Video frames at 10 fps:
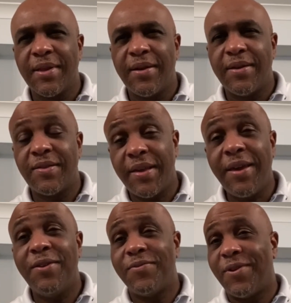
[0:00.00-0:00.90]

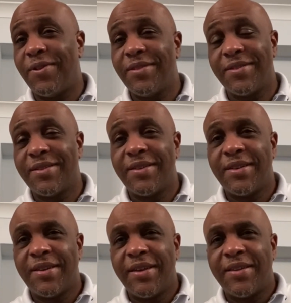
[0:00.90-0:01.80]
Second of all,
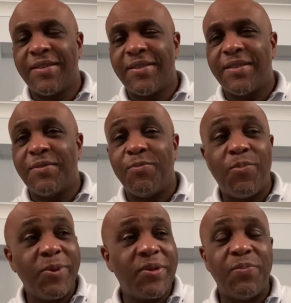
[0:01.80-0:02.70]

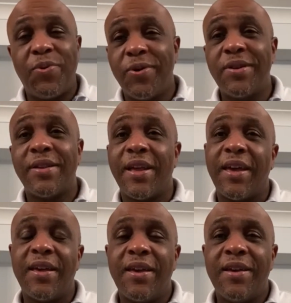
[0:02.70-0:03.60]
most
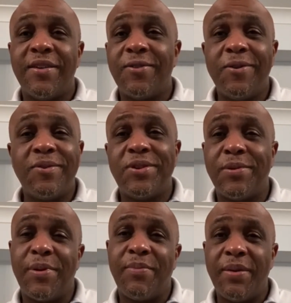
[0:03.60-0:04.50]
importantly, is also to
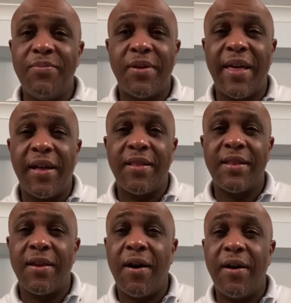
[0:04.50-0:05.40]
remember
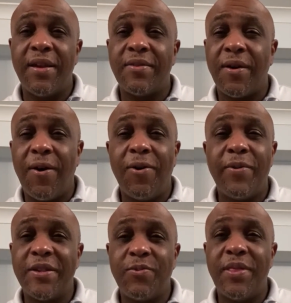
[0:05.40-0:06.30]
that God is
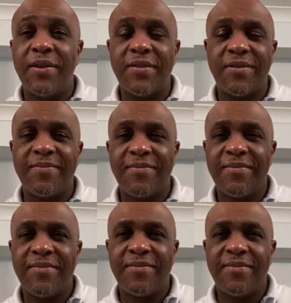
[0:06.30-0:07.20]
always with us.
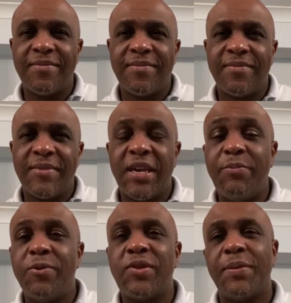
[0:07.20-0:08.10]

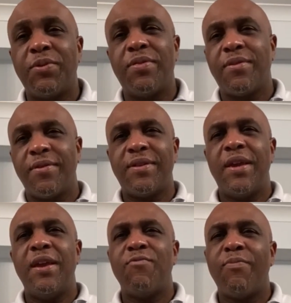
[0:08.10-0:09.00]
Hebrews chapter
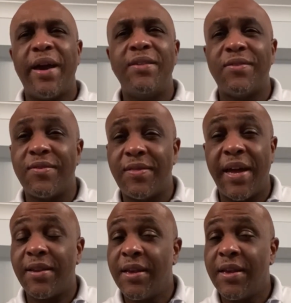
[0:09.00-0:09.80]
13 reminds us that